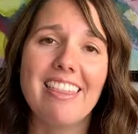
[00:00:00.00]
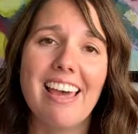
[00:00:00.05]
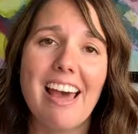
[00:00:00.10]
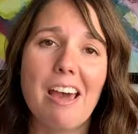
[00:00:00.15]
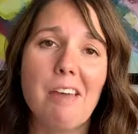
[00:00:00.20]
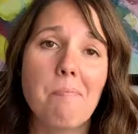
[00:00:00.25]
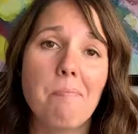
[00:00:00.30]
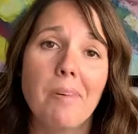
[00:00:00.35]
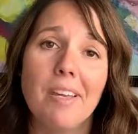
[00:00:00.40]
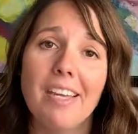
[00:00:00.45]

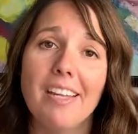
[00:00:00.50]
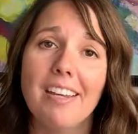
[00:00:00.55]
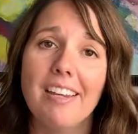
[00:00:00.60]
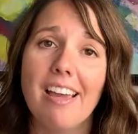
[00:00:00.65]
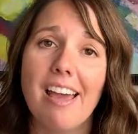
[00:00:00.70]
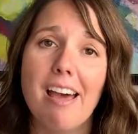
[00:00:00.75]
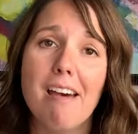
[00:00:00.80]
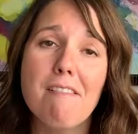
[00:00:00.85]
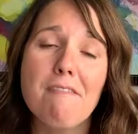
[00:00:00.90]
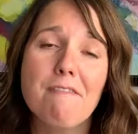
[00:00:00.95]
that
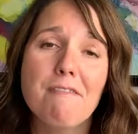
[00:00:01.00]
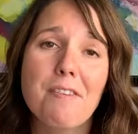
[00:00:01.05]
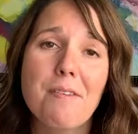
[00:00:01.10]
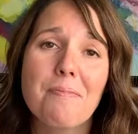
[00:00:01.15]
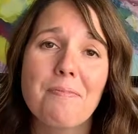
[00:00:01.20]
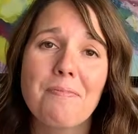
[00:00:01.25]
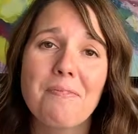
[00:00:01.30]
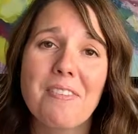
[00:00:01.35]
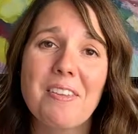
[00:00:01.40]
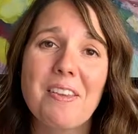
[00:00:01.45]
PDF
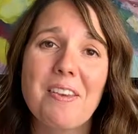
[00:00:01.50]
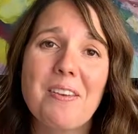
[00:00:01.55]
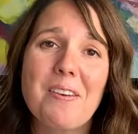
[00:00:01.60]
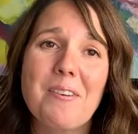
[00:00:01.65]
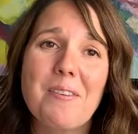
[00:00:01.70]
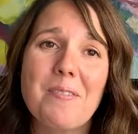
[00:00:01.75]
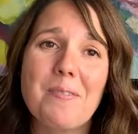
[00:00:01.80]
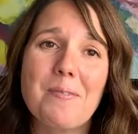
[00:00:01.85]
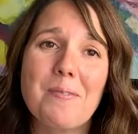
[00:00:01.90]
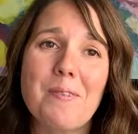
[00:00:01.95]

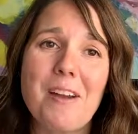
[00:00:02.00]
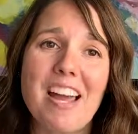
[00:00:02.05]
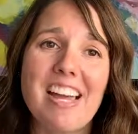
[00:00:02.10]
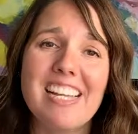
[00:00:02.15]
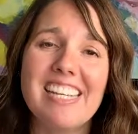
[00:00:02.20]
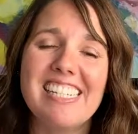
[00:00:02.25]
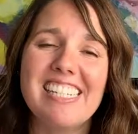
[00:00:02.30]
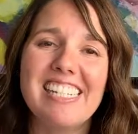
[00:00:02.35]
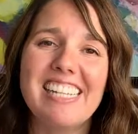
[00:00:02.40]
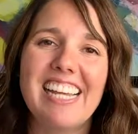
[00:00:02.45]

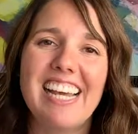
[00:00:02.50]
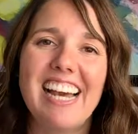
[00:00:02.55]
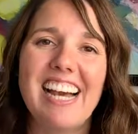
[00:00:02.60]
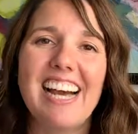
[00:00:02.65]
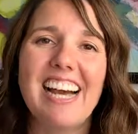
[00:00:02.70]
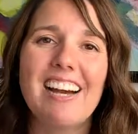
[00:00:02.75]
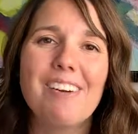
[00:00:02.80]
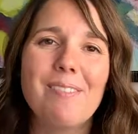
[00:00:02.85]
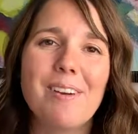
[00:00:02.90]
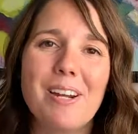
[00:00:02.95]
right
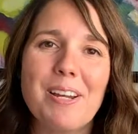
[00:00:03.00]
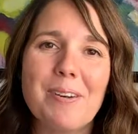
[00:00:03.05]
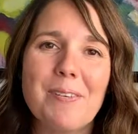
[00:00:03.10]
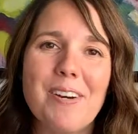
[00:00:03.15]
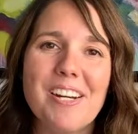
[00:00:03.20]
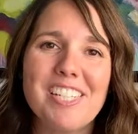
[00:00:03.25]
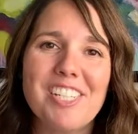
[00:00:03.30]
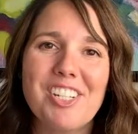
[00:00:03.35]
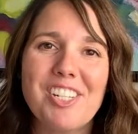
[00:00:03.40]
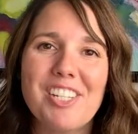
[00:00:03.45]
where you're
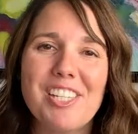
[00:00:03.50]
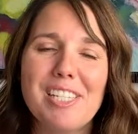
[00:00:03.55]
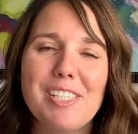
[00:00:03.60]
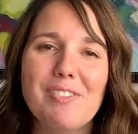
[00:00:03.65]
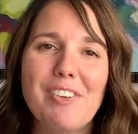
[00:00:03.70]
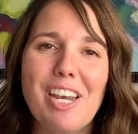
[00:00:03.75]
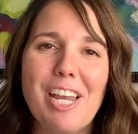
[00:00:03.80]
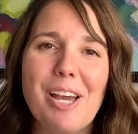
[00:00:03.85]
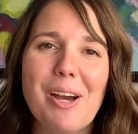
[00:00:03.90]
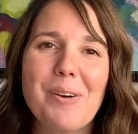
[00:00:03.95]
watching this
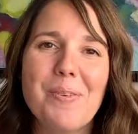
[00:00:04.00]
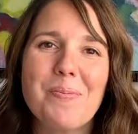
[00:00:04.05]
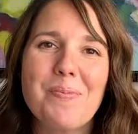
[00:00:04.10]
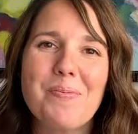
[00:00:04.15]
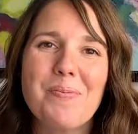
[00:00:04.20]
video.